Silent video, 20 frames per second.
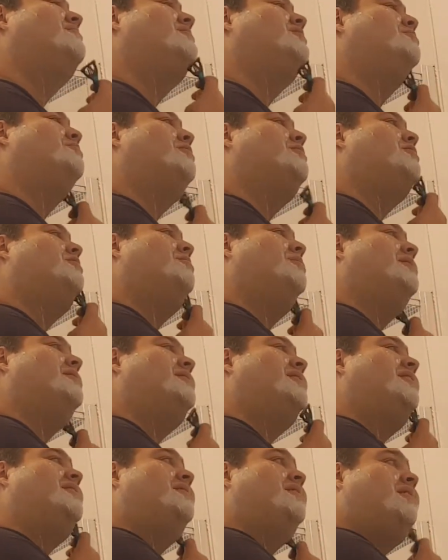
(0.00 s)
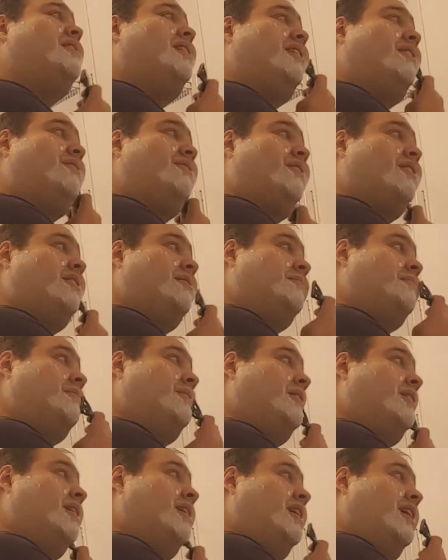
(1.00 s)
It's supposed to be sensitive,
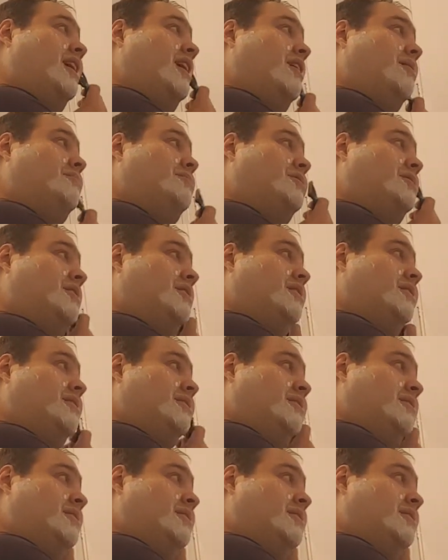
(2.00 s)
helps you,